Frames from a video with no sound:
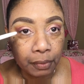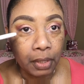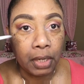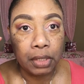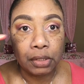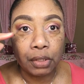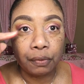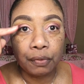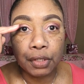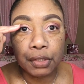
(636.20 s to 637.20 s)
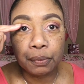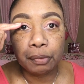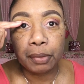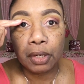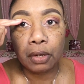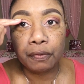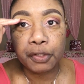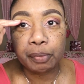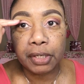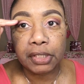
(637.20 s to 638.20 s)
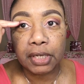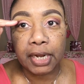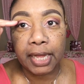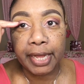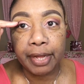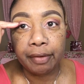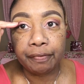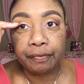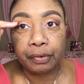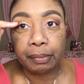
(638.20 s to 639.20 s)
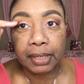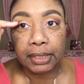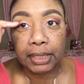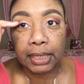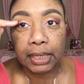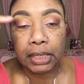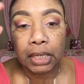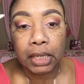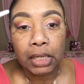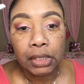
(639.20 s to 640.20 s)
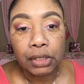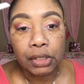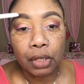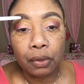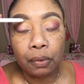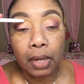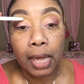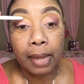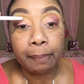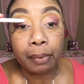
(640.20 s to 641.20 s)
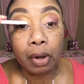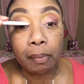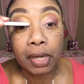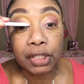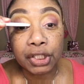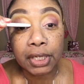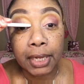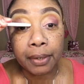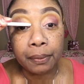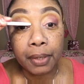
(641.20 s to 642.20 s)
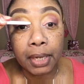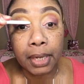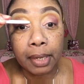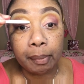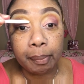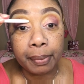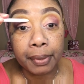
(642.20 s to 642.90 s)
And so this would be all the space that I have for my lid. So I brought my shadow up.